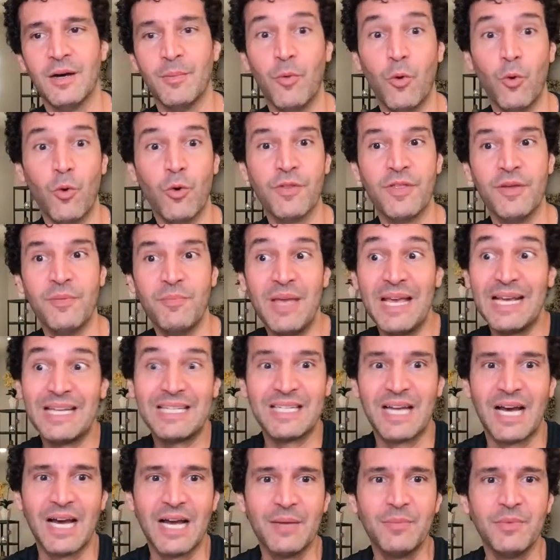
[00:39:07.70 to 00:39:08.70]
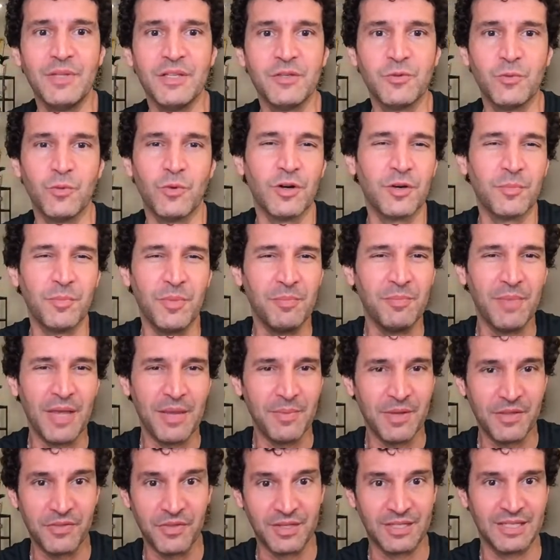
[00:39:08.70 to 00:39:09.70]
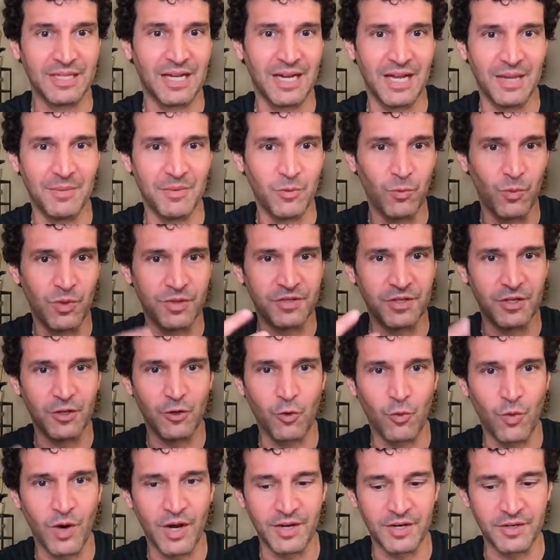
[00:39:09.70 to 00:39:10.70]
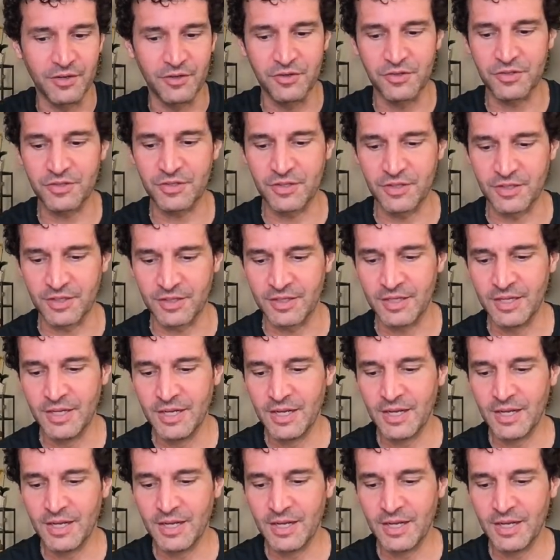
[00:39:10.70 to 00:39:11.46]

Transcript: or that make timeless work, but maybe at the time it wasn't quite understood.